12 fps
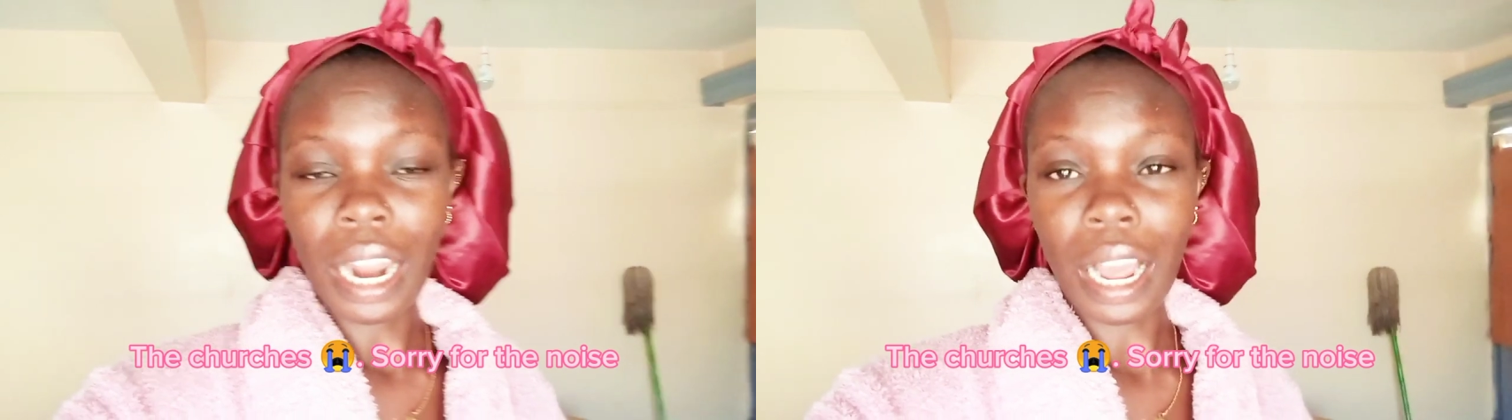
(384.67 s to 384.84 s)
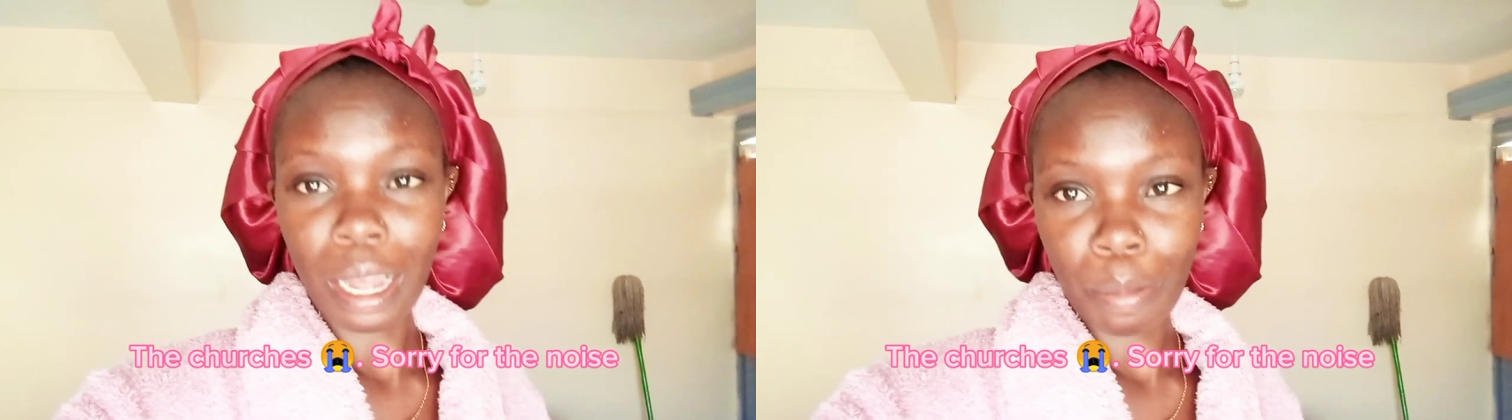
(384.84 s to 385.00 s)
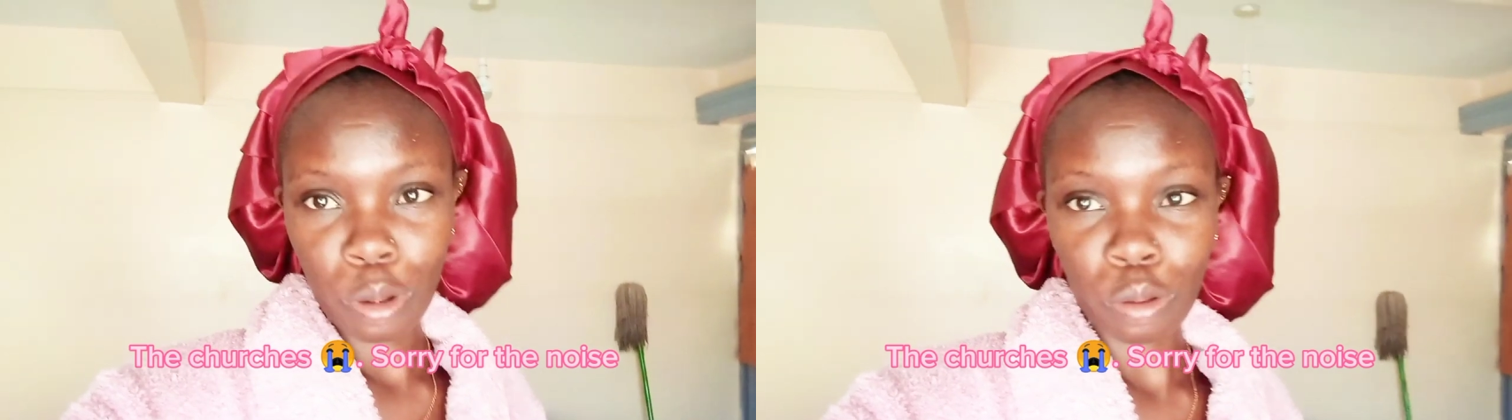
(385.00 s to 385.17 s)
a
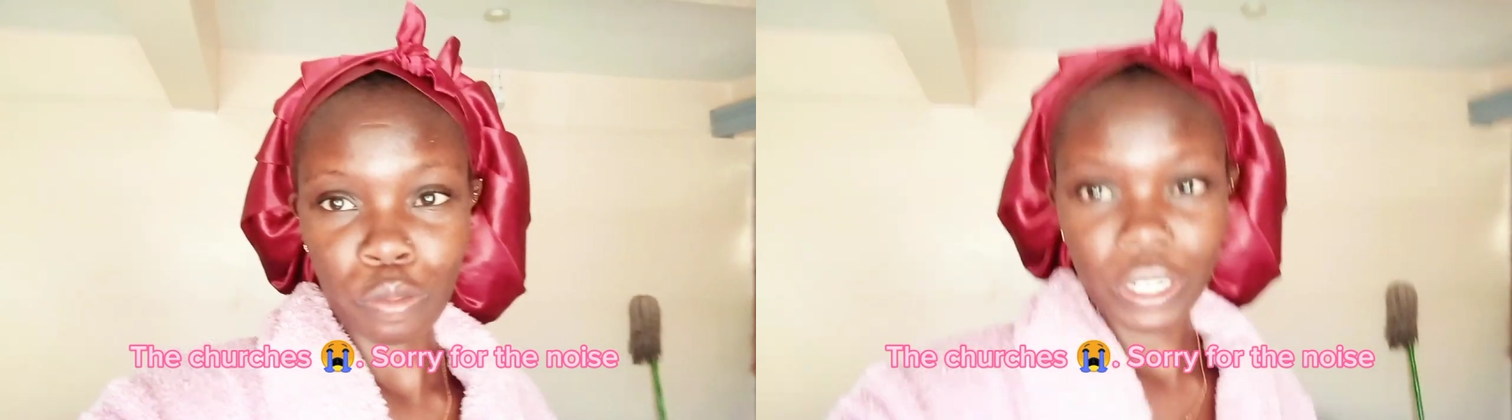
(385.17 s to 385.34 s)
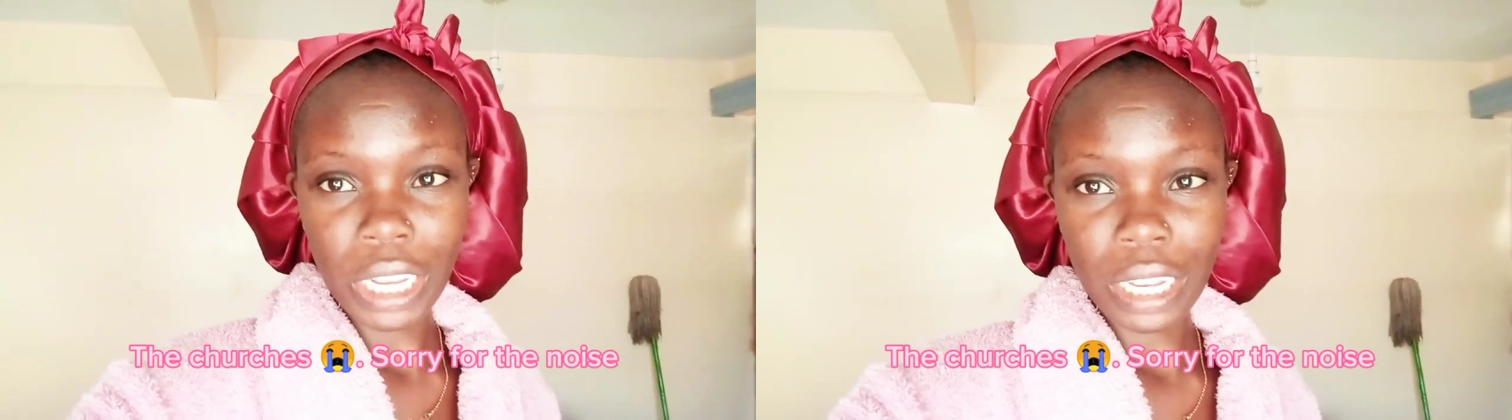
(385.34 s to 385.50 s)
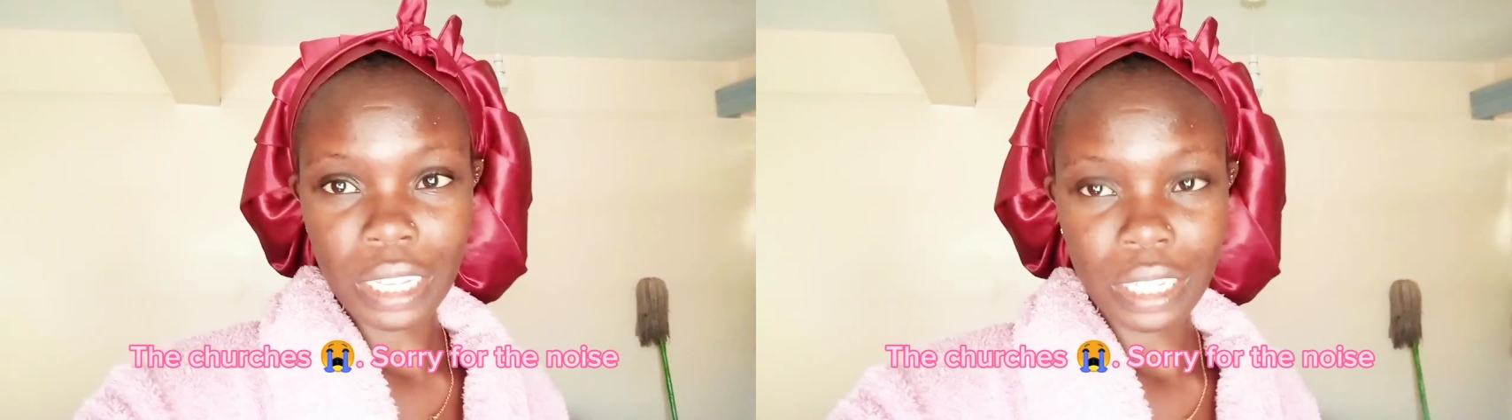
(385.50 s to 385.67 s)
couple of
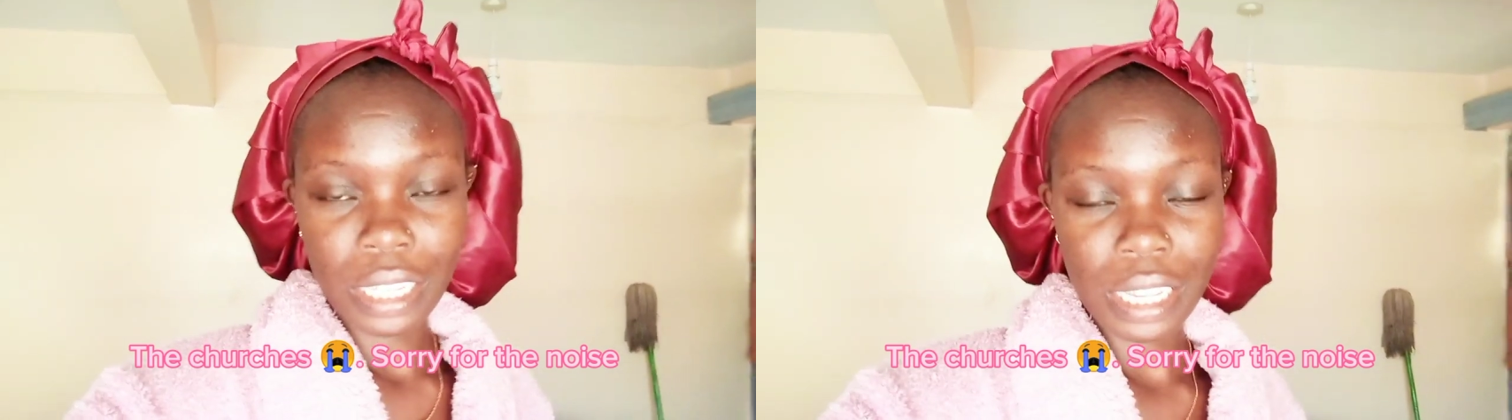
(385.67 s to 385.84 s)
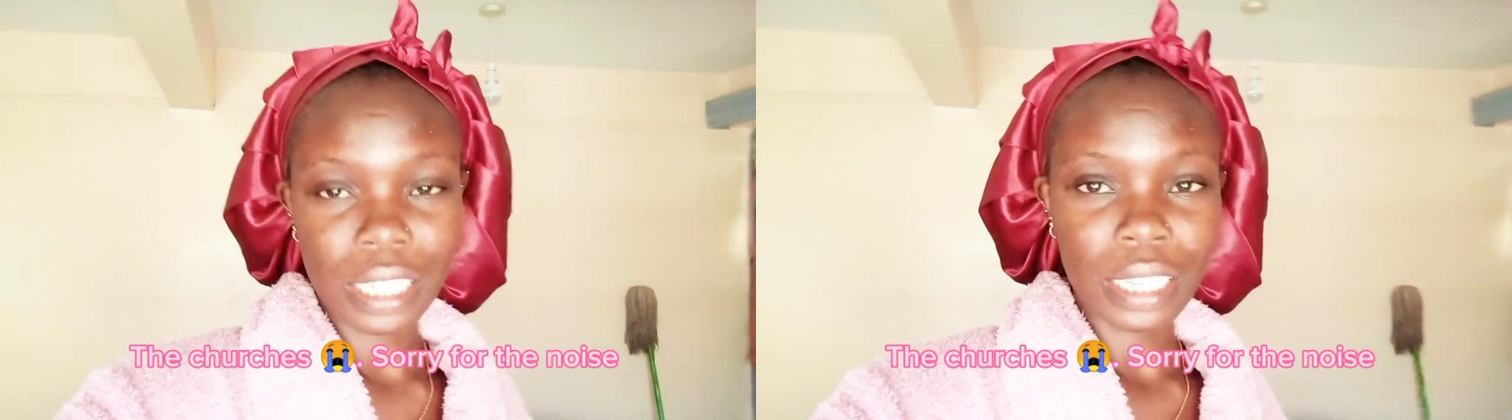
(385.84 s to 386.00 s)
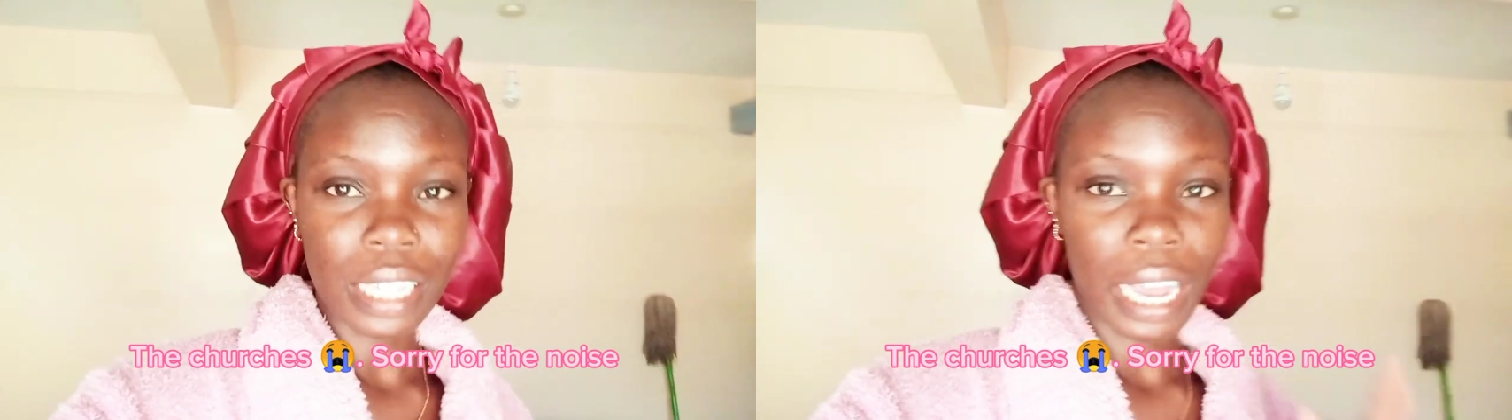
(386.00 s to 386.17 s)
days
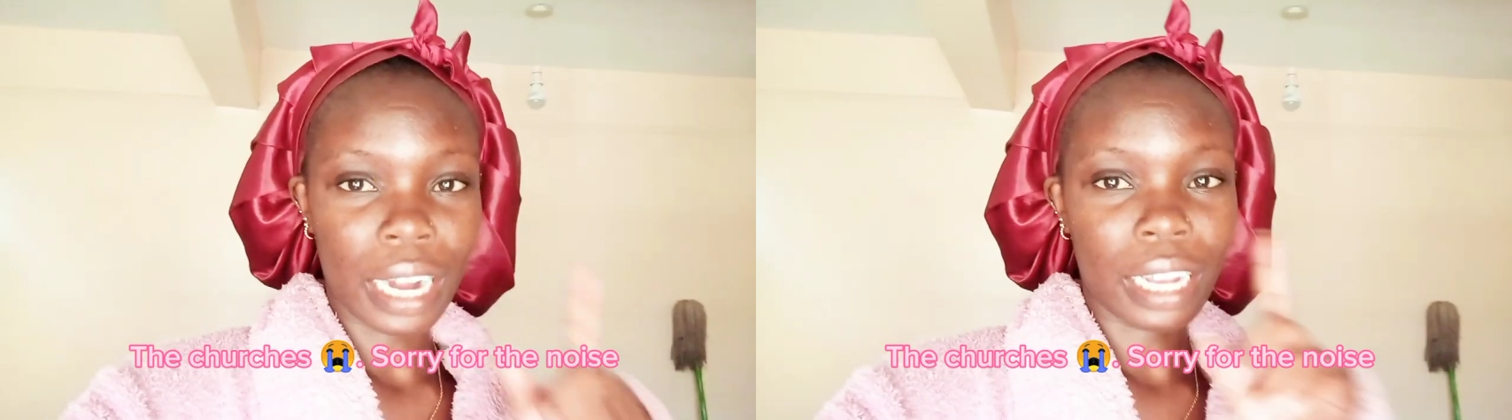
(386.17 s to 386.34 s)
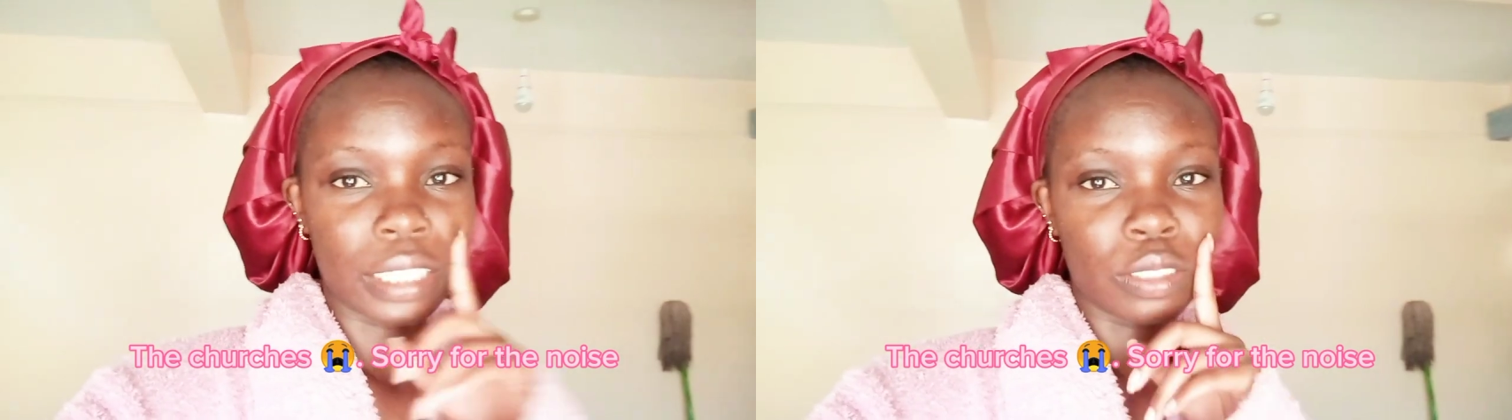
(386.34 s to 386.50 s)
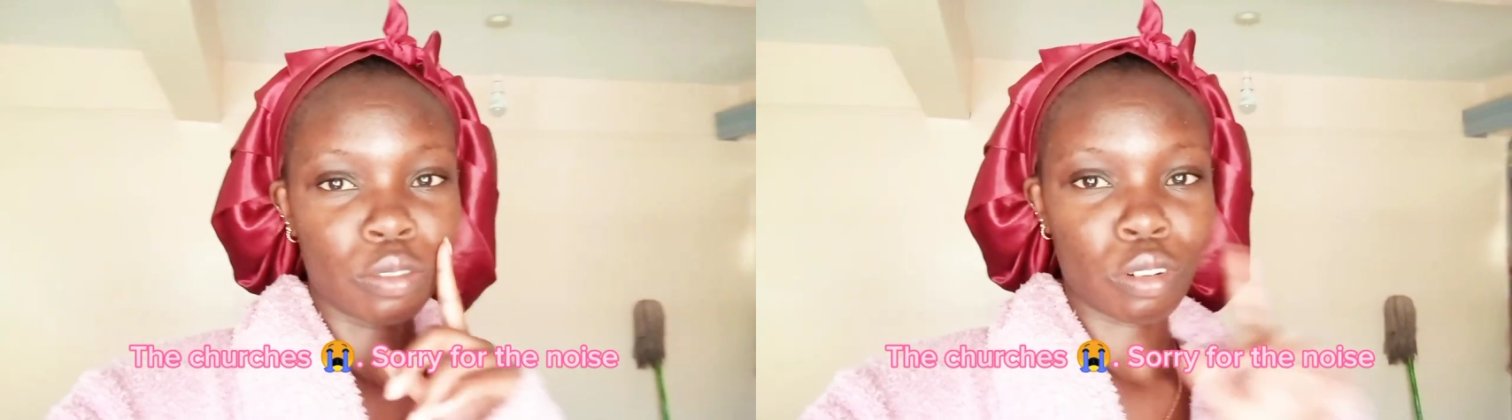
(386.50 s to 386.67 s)
since I
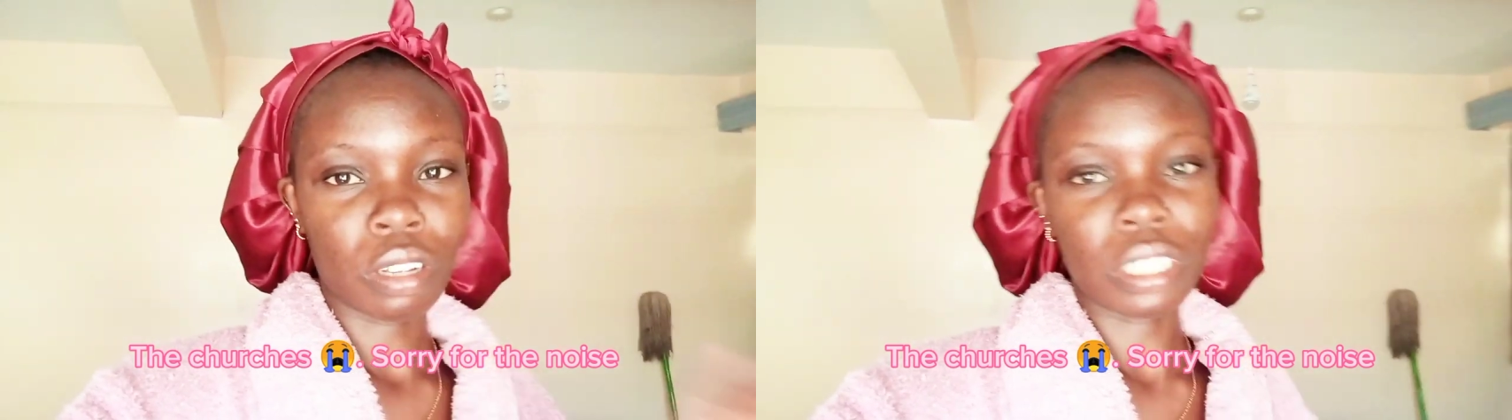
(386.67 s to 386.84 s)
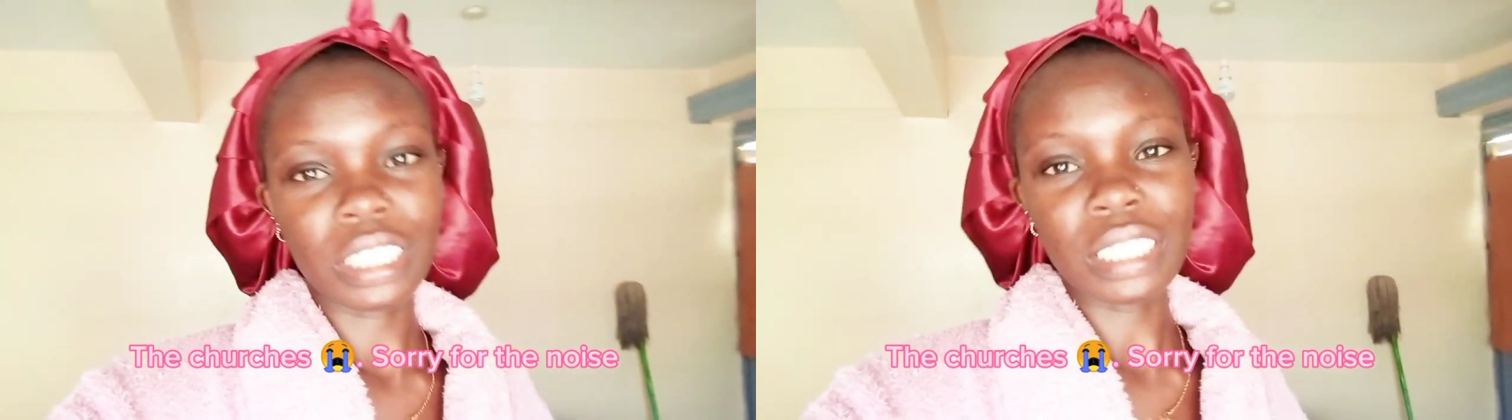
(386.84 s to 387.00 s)
last vlogged.